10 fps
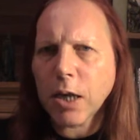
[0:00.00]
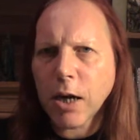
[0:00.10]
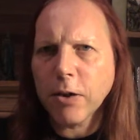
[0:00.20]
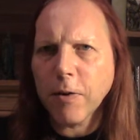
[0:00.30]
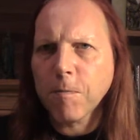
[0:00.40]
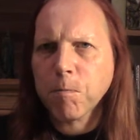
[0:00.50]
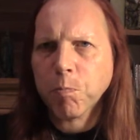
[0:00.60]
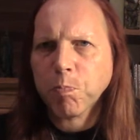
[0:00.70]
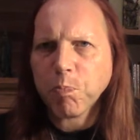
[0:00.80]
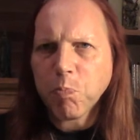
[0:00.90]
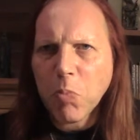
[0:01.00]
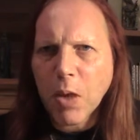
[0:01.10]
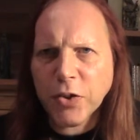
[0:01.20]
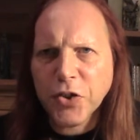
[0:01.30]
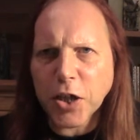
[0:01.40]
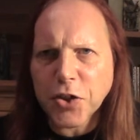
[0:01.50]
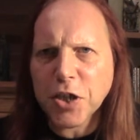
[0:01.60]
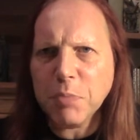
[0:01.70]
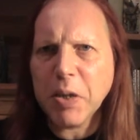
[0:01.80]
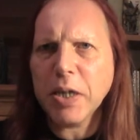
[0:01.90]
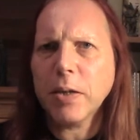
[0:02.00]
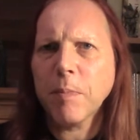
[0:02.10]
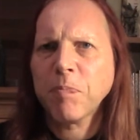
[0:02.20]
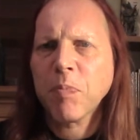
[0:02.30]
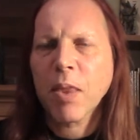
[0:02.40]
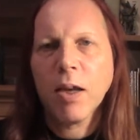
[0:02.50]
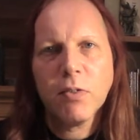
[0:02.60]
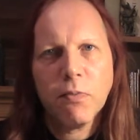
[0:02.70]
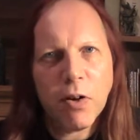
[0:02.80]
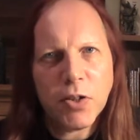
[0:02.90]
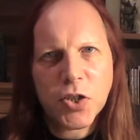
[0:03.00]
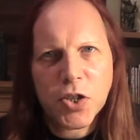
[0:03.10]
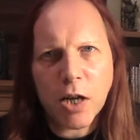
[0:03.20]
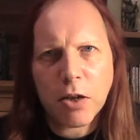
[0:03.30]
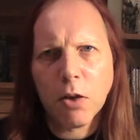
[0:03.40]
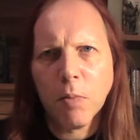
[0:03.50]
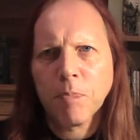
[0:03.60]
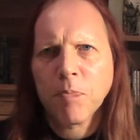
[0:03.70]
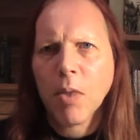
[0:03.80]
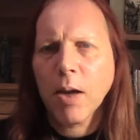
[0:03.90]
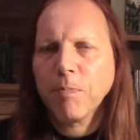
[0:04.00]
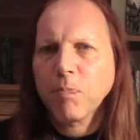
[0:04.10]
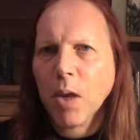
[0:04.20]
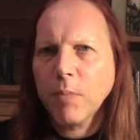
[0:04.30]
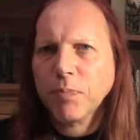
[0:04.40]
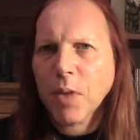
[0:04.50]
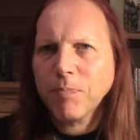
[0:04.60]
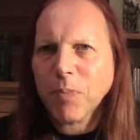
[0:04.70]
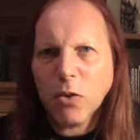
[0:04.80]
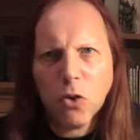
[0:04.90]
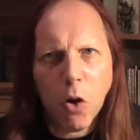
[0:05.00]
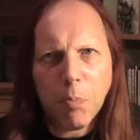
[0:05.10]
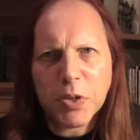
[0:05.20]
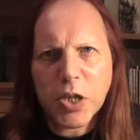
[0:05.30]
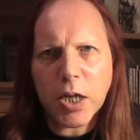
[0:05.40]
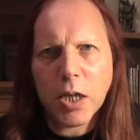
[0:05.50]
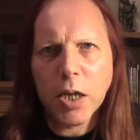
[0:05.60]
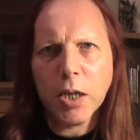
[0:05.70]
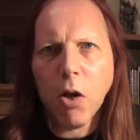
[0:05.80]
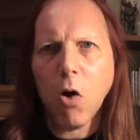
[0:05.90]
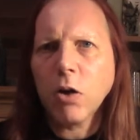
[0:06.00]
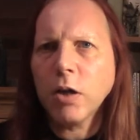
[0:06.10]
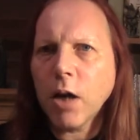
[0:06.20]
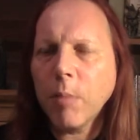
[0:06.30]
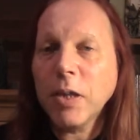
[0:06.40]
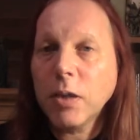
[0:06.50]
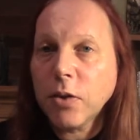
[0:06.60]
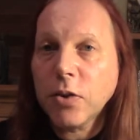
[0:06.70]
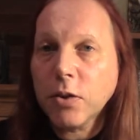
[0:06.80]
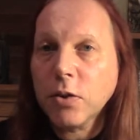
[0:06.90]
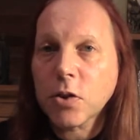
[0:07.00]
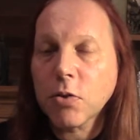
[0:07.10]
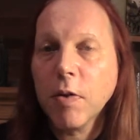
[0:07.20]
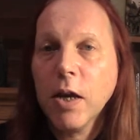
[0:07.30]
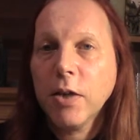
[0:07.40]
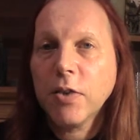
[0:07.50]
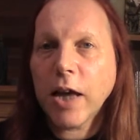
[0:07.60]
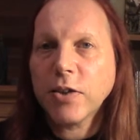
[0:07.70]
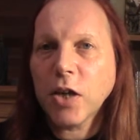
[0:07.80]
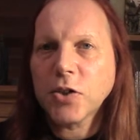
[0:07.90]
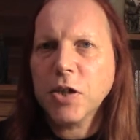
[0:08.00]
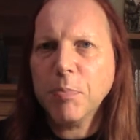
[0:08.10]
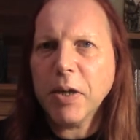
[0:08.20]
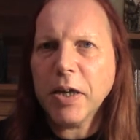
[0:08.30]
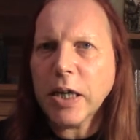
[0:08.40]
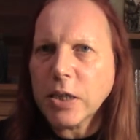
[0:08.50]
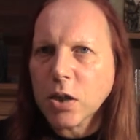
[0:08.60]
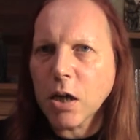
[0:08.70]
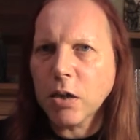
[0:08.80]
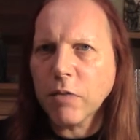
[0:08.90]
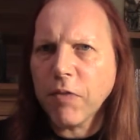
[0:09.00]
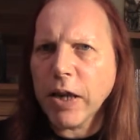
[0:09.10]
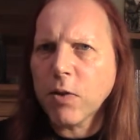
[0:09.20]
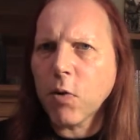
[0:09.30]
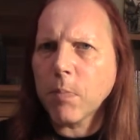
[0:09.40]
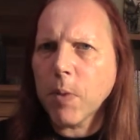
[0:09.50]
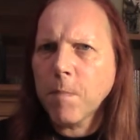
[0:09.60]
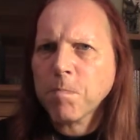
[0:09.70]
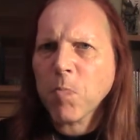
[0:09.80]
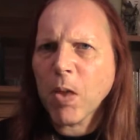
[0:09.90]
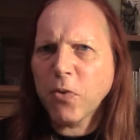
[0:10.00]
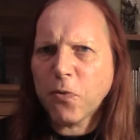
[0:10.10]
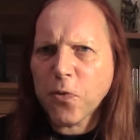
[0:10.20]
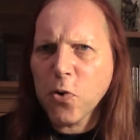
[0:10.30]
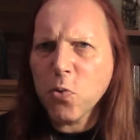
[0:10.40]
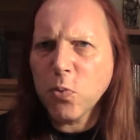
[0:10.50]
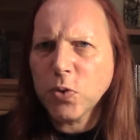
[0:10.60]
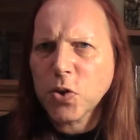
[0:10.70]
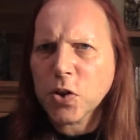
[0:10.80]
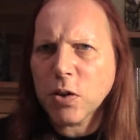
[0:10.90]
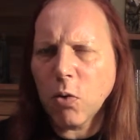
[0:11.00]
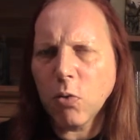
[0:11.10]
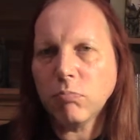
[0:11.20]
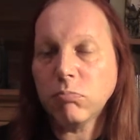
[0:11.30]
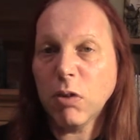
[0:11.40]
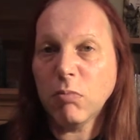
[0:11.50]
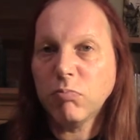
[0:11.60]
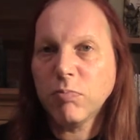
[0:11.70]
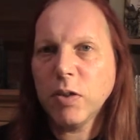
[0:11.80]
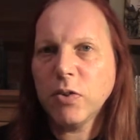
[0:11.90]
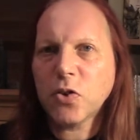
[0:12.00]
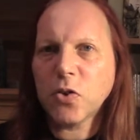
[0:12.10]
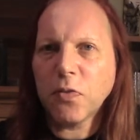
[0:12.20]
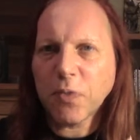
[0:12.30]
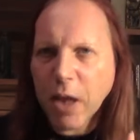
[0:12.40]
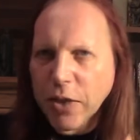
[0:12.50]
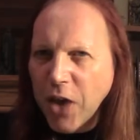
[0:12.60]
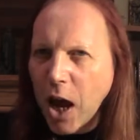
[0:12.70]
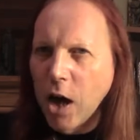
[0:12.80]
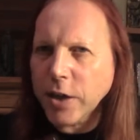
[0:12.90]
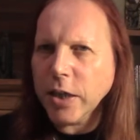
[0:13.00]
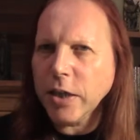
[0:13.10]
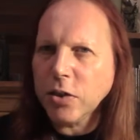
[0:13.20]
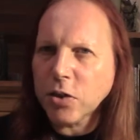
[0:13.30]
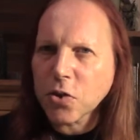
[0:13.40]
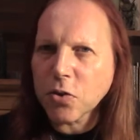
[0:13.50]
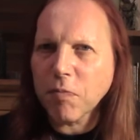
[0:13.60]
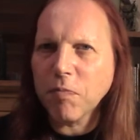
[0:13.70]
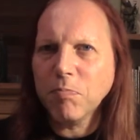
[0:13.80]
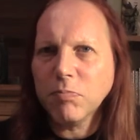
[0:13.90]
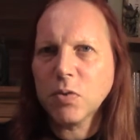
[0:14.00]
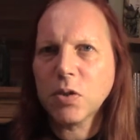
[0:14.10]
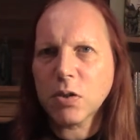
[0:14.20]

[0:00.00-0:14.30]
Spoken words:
kind of dusty peat. Very subtle. Not particularly long. I mean, the sort of that dusty peat is kind of lingering, but the fruit was, the honey and the sort of